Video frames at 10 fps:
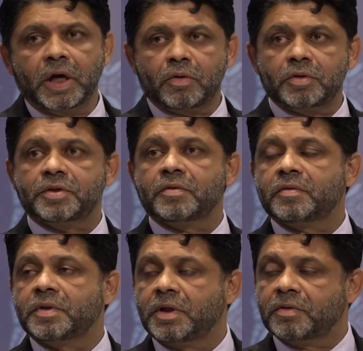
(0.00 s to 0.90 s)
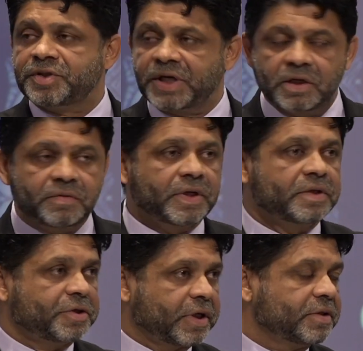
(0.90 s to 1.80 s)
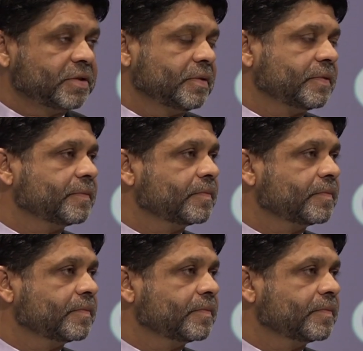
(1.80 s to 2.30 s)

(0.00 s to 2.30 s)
and also, you know, secondary education.